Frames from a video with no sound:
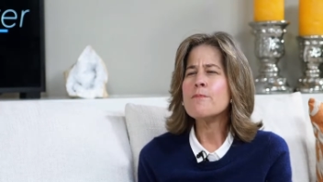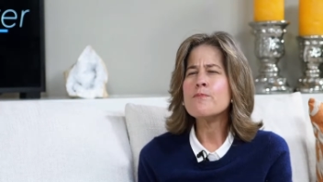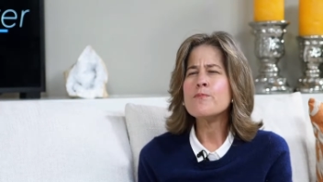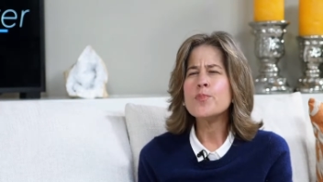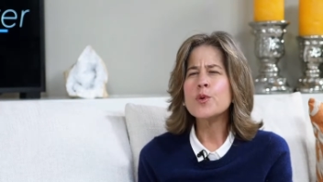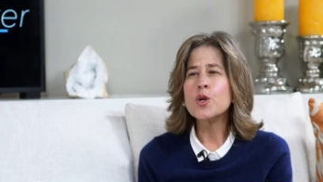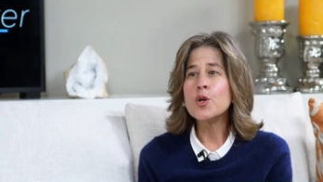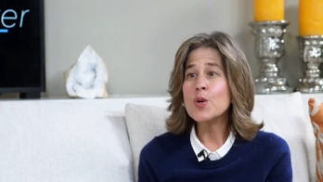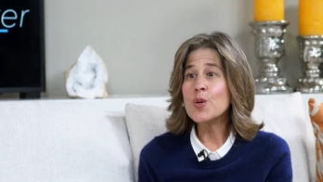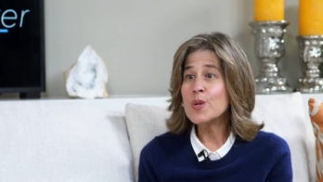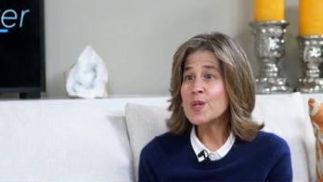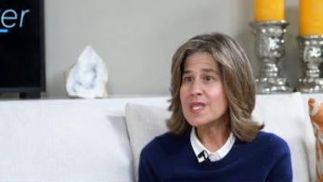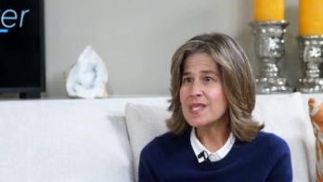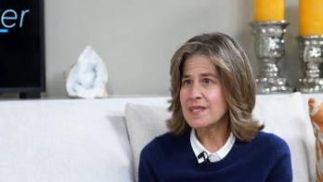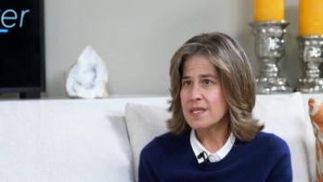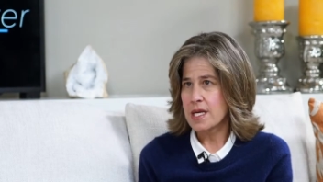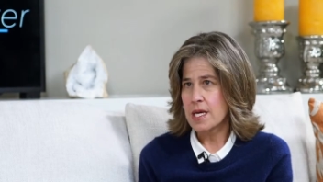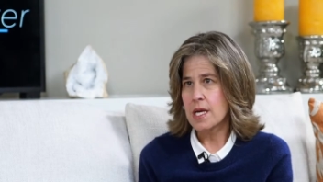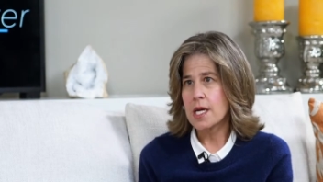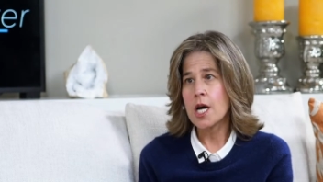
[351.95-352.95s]

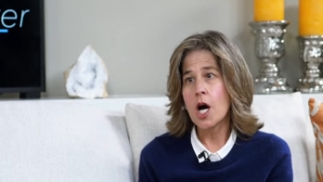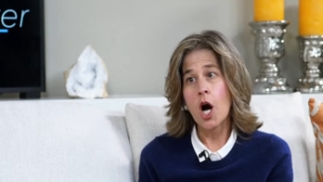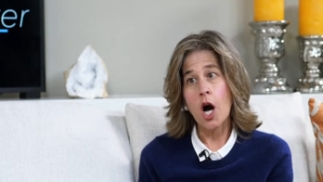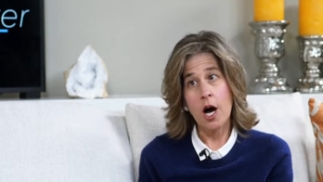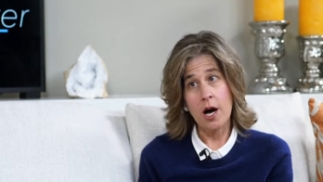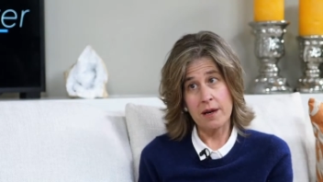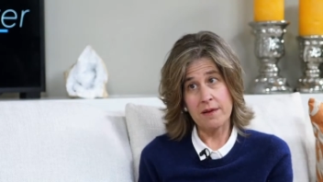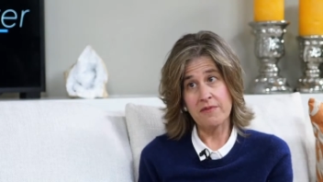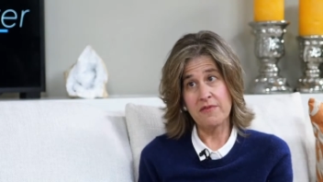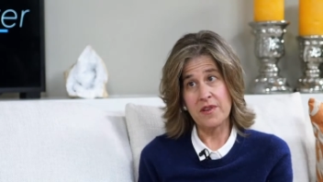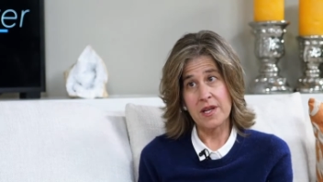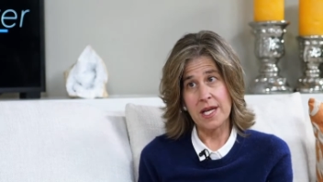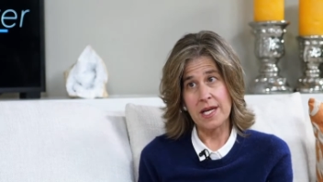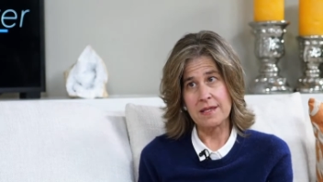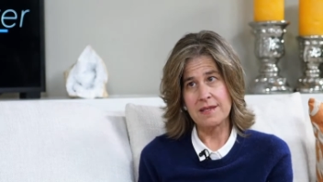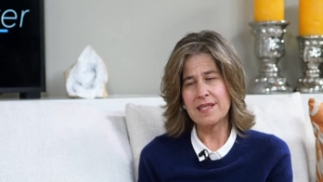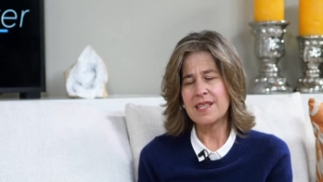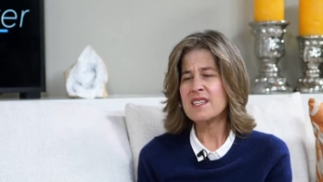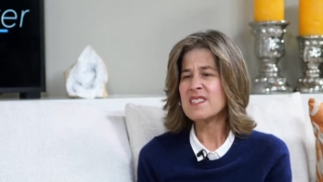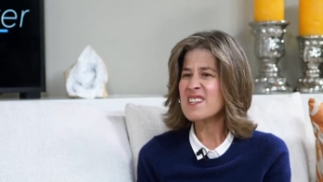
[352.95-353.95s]
boosting
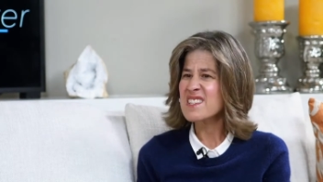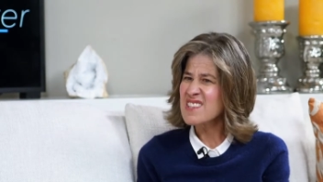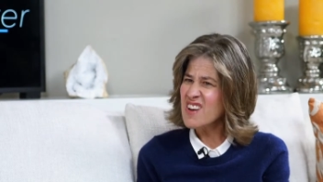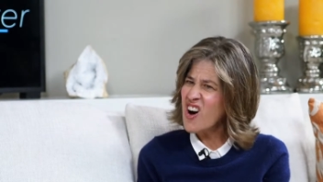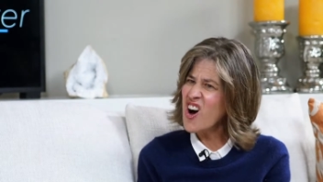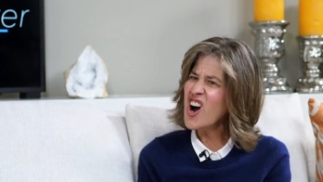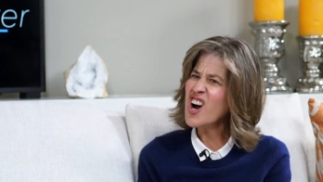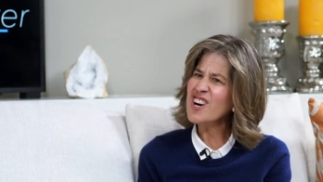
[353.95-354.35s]
confidence. This is a